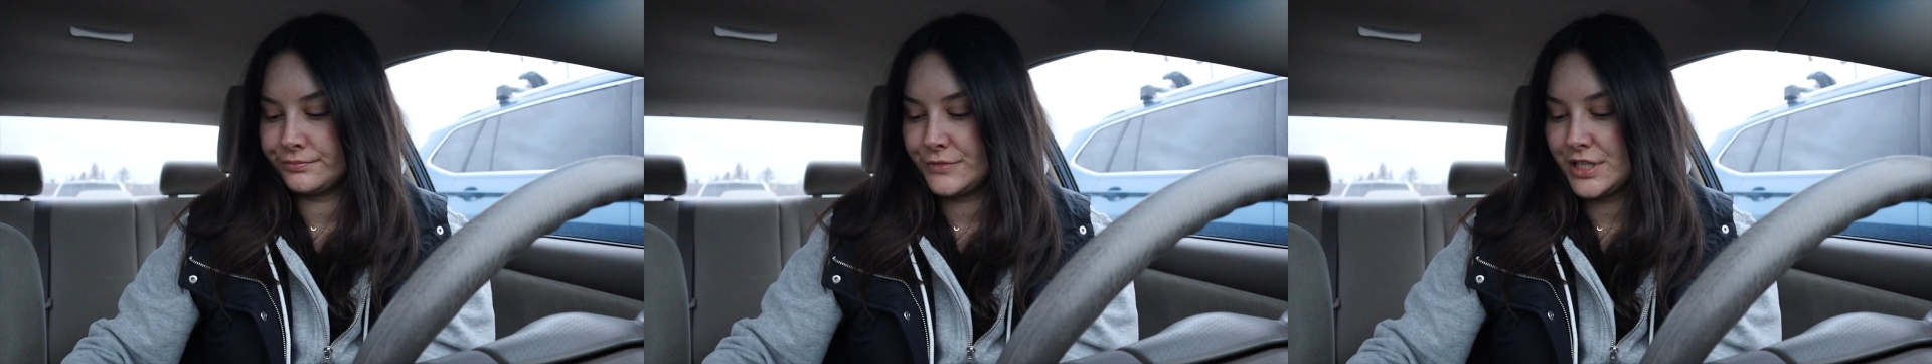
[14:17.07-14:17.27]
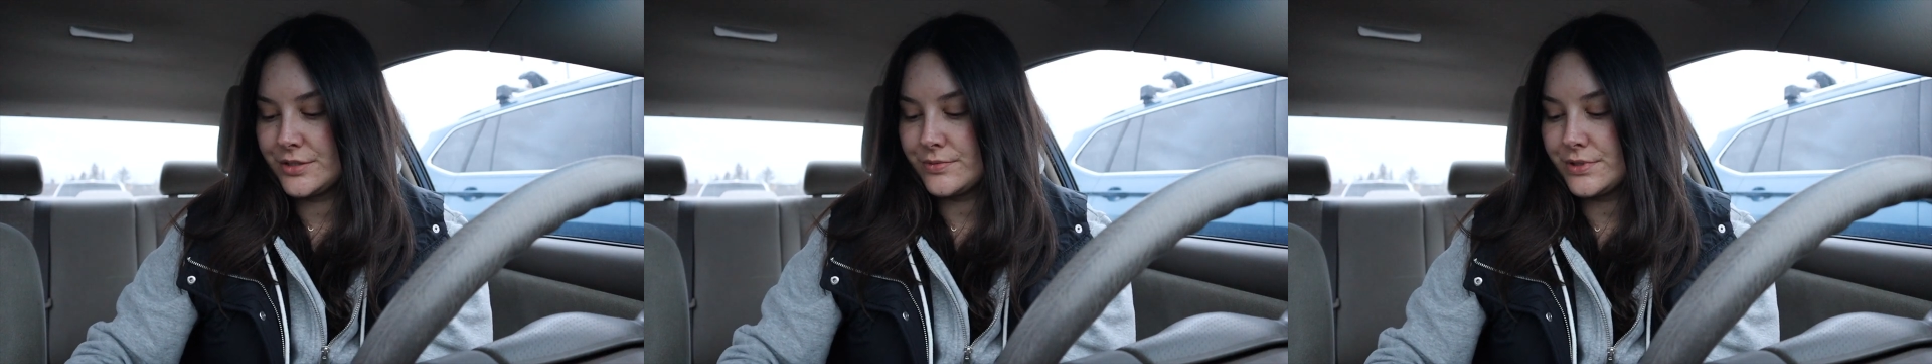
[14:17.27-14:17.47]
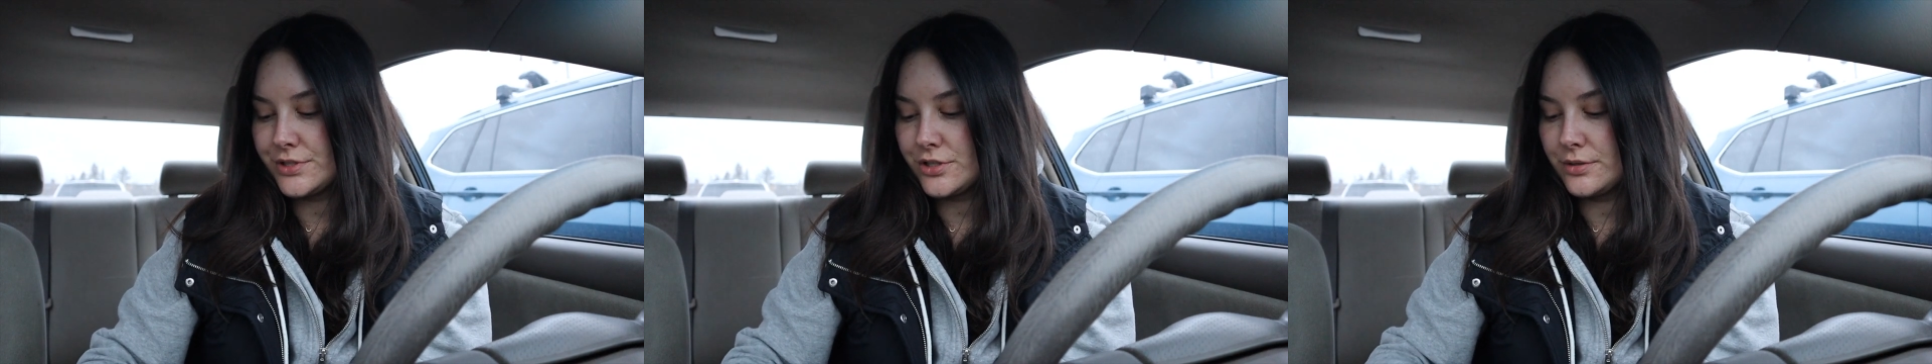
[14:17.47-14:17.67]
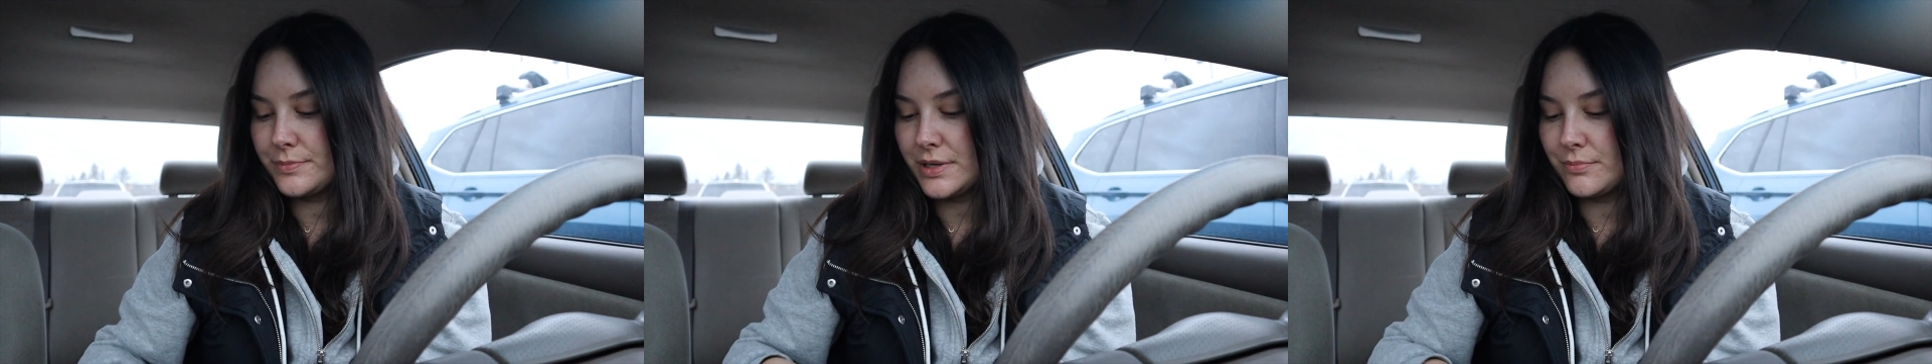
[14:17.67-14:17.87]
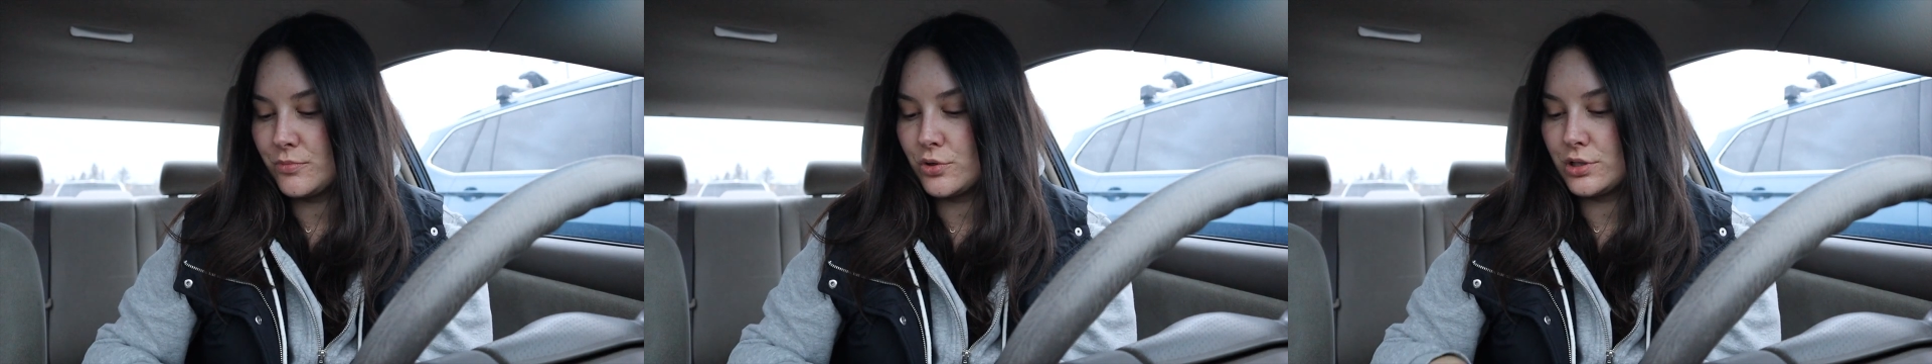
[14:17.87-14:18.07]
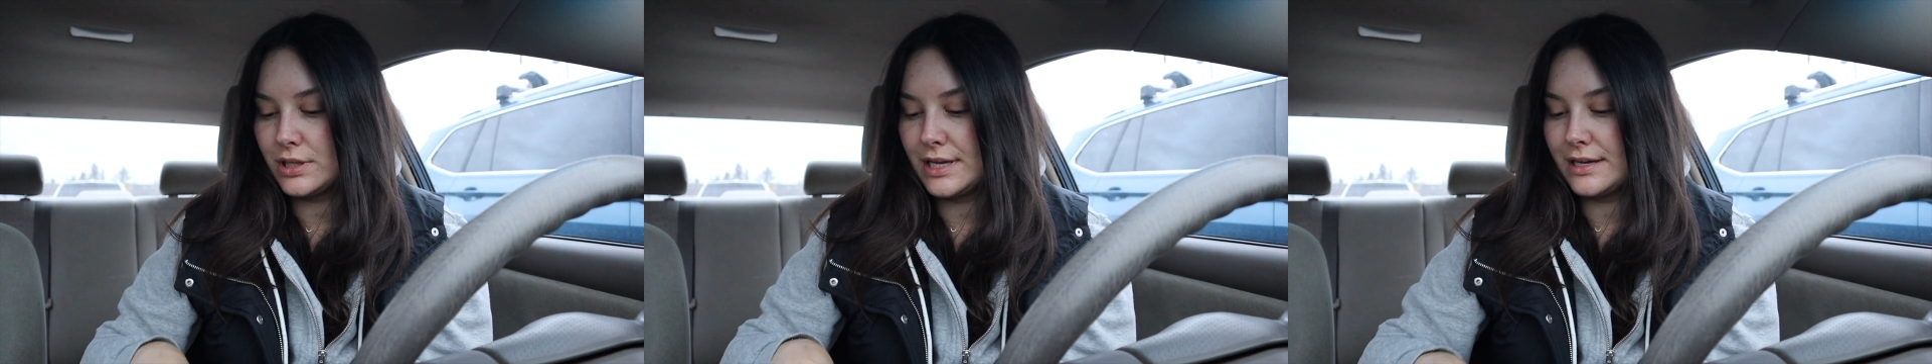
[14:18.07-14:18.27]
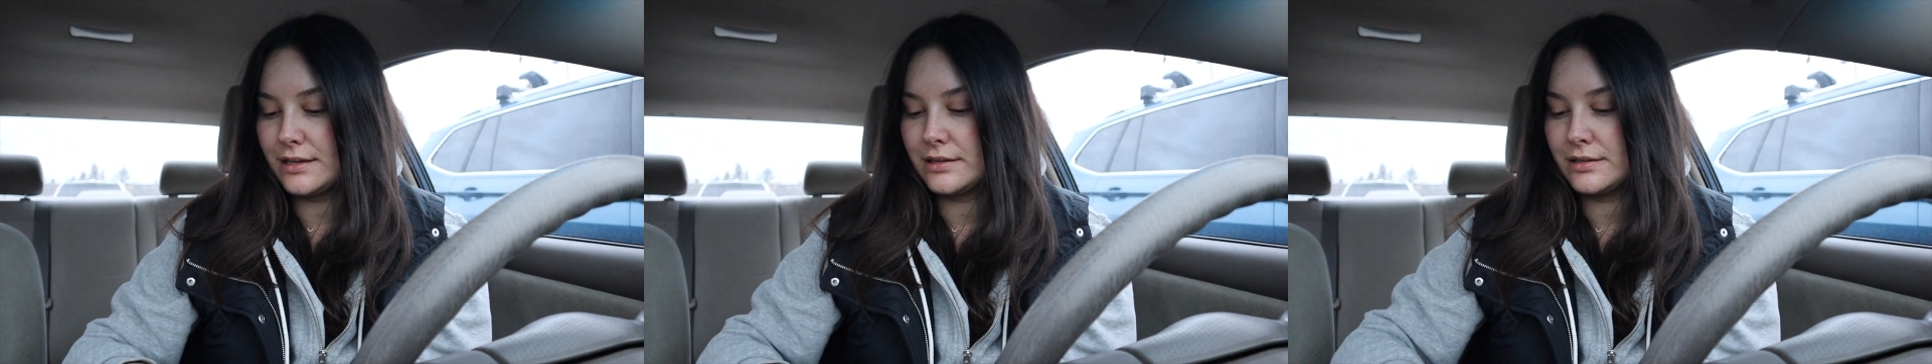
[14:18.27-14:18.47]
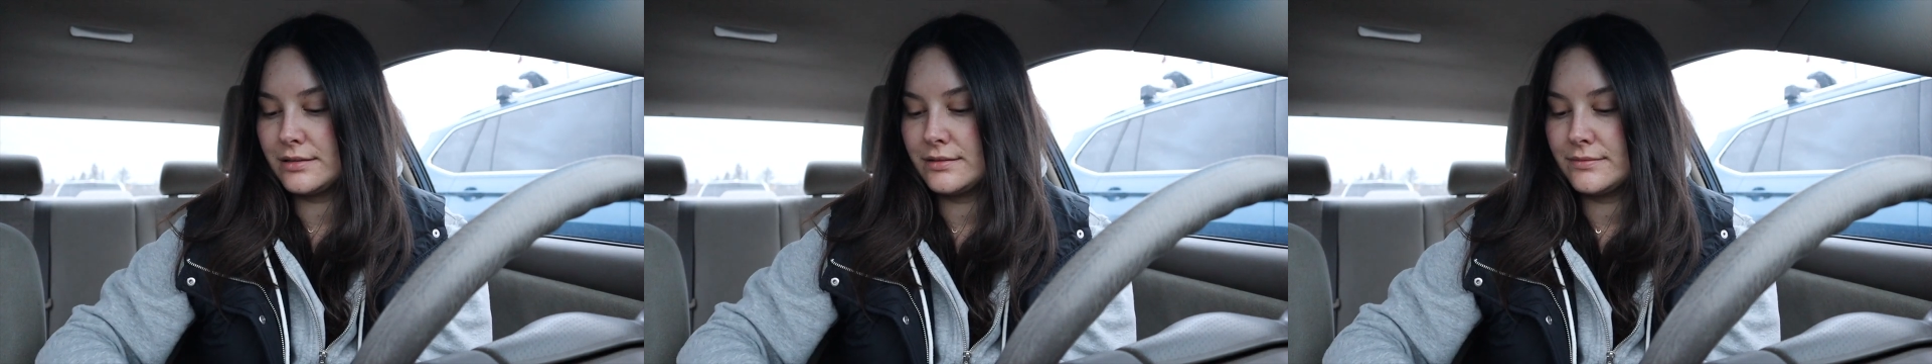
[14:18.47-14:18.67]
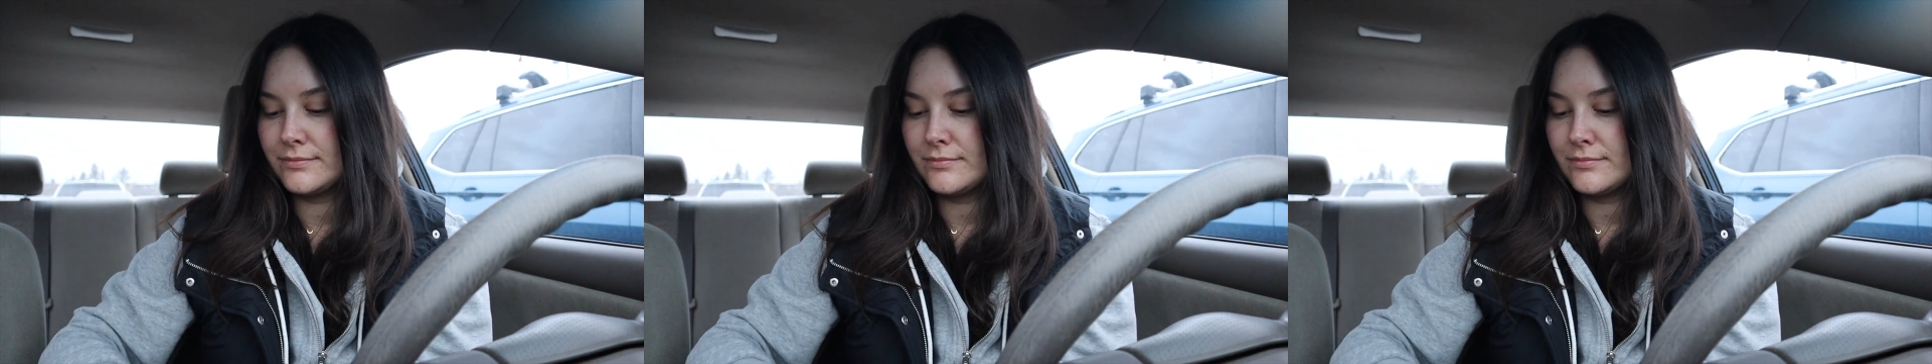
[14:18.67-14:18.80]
these ones are a bit more like